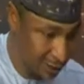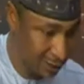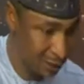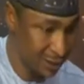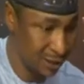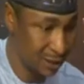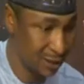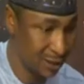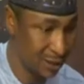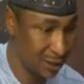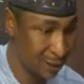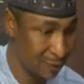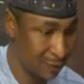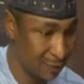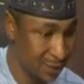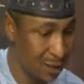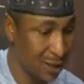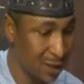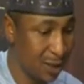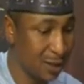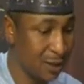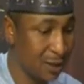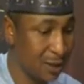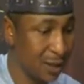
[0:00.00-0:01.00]
system
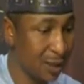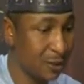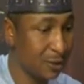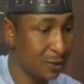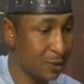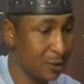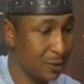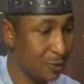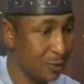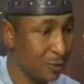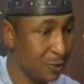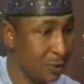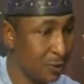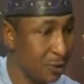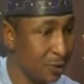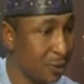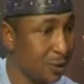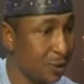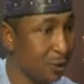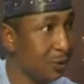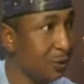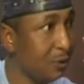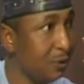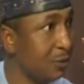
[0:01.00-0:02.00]
that would
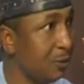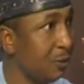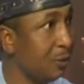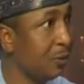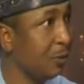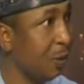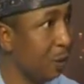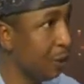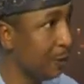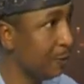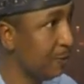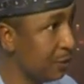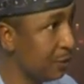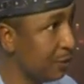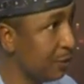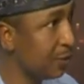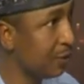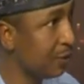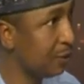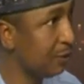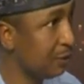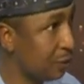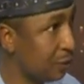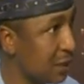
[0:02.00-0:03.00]
curb
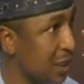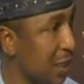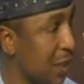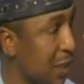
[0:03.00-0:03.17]
voter